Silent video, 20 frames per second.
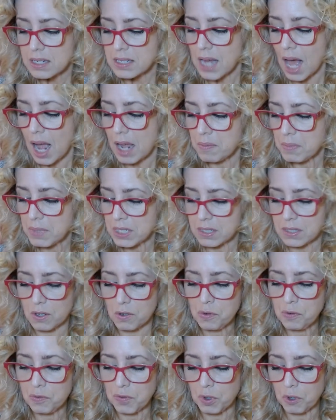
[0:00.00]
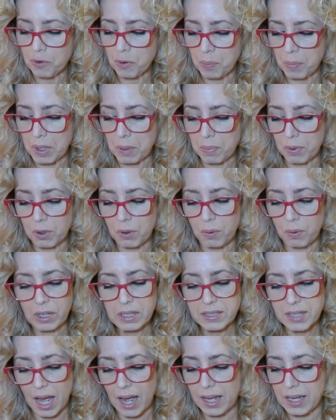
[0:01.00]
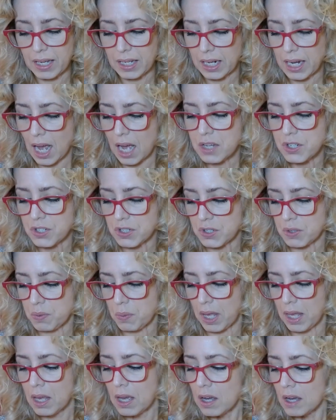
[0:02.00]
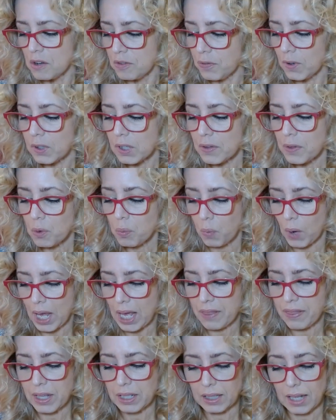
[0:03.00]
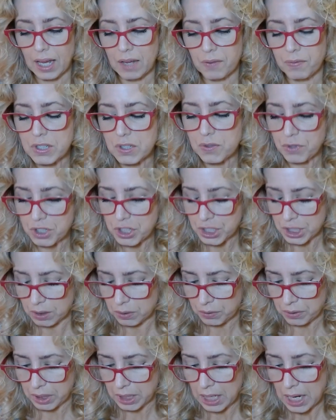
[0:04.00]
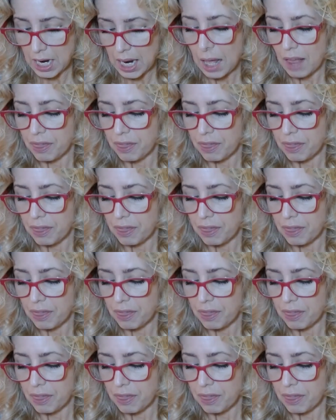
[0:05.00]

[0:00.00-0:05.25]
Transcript: Time is so full for people who are dying in a conscious way, full in the way that life is for children.